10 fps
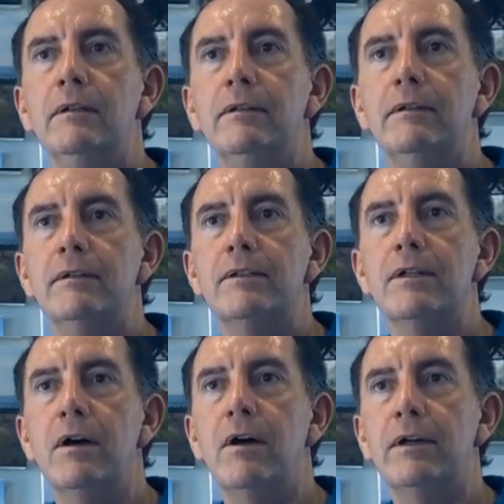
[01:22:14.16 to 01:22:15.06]
the
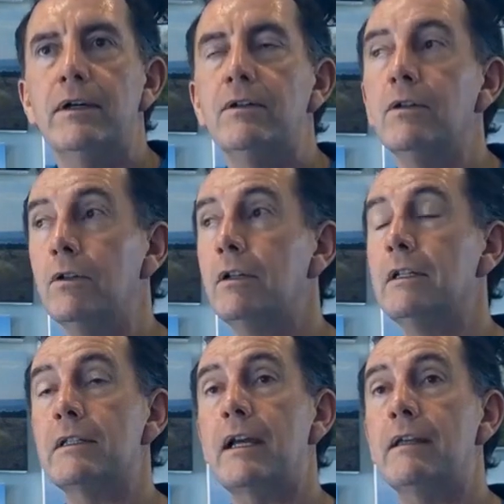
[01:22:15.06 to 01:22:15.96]
scenario, you'll
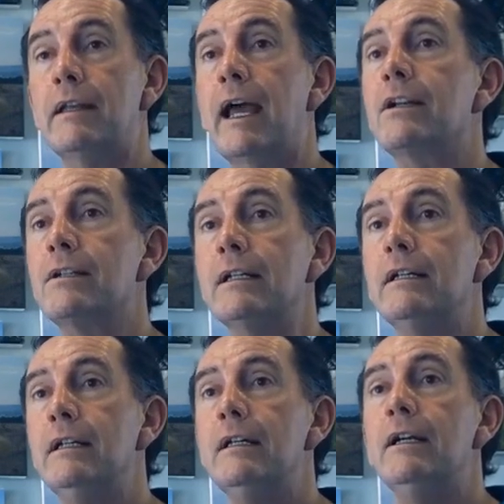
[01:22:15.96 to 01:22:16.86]
look and say that
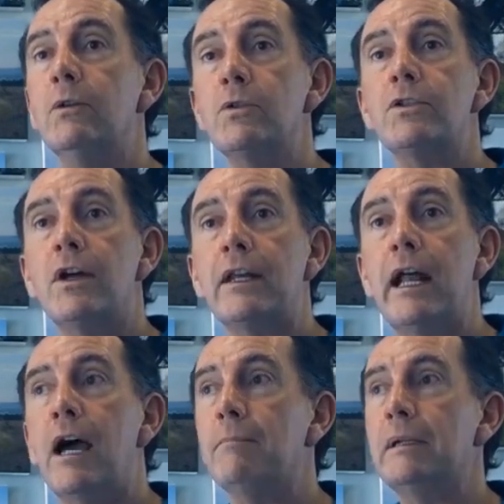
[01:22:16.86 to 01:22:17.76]
actually it all
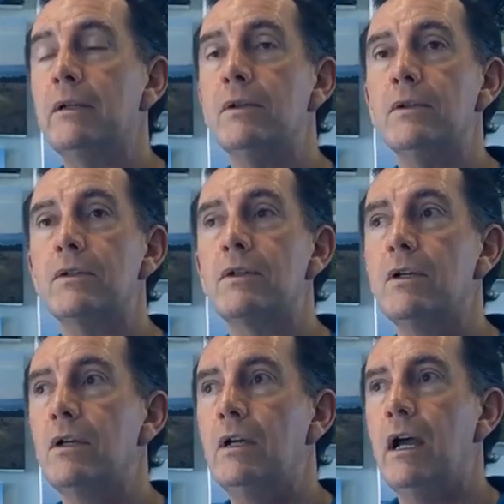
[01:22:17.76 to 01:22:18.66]
started out
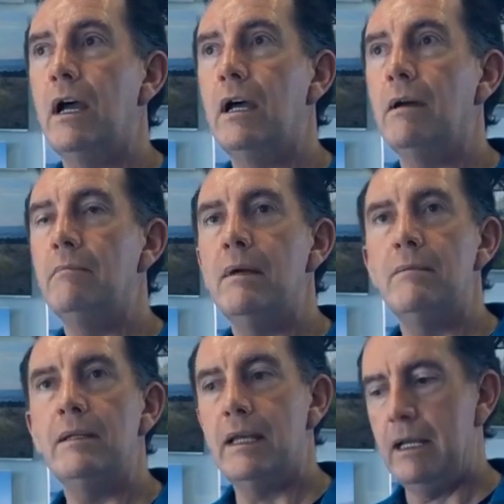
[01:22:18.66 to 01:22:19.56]
because
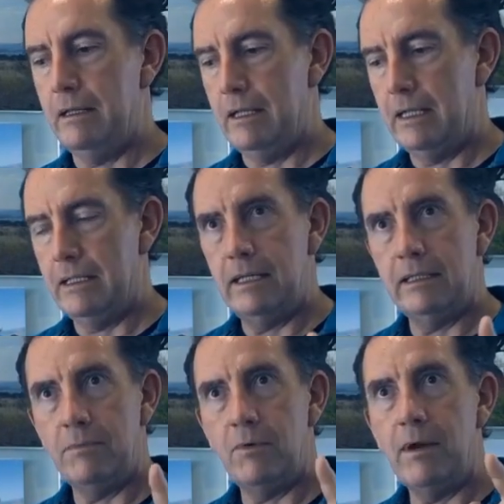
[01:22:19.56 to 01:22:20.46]
maybe they had
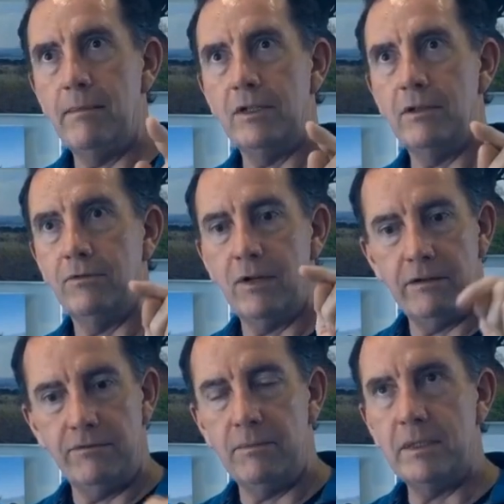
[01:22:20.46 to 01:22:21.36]
set a parameter of
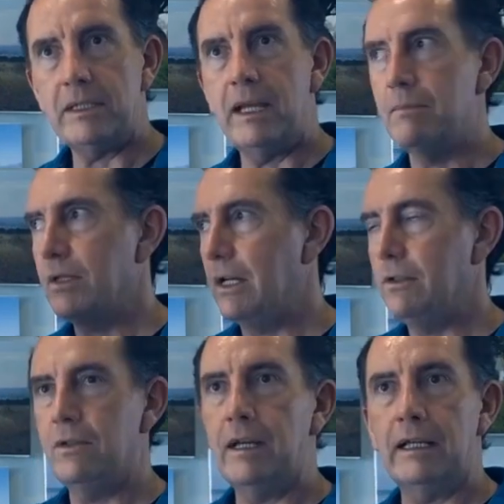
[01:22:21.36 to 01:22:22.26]
going from this
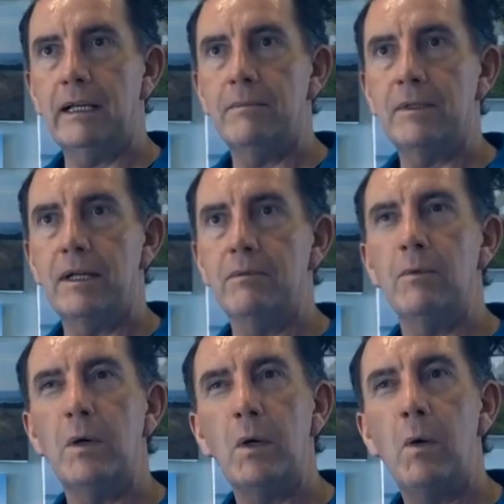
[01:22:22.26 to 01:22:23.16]
campsite to that campsite.
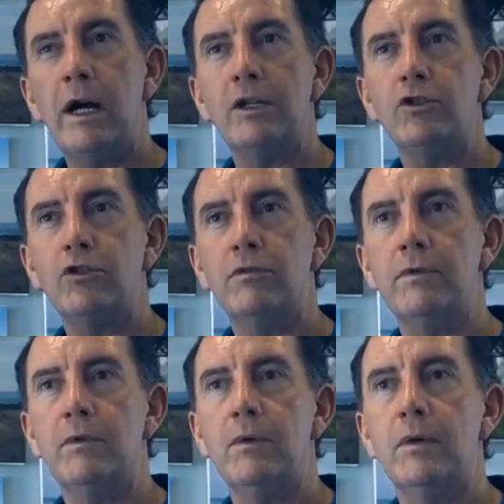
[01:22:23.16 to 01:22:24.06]
We weren't quite sure
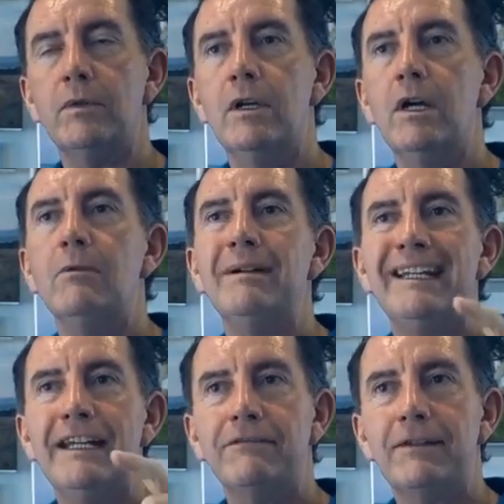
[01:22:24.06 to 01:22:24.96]
of the road.
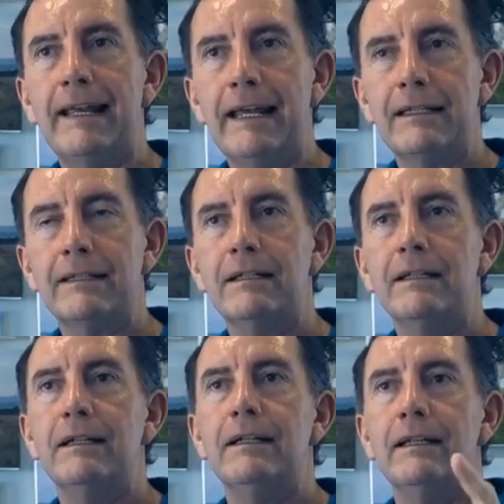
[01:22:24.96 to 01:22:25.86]
We left late.
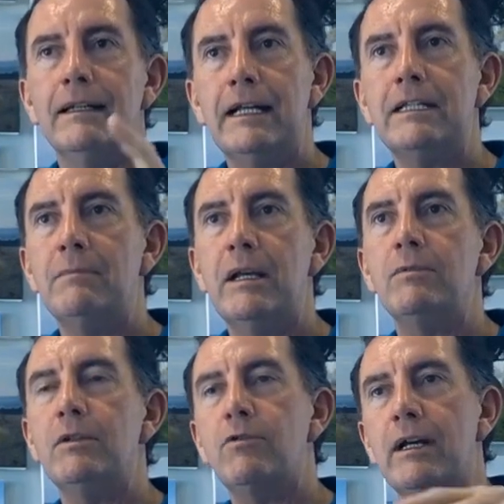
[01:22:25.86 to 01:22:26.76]
Late
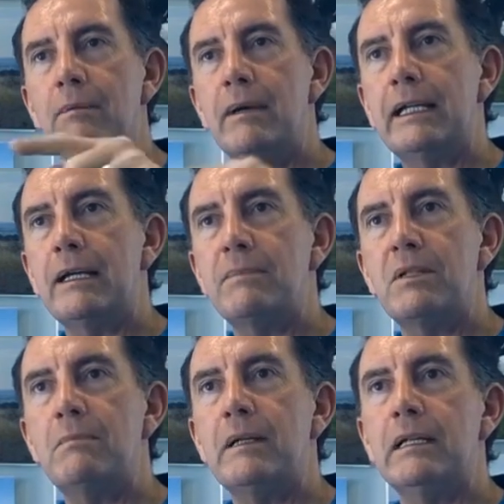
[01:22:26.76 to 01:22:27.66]
meant we're trying to make
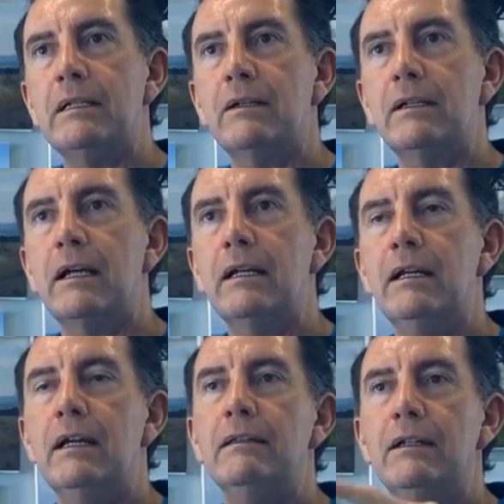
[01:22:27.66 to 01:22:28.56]
up speed,
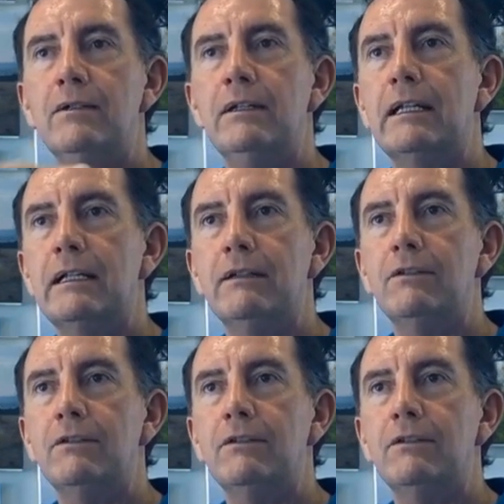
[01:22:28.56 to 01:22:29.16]
okay? Then you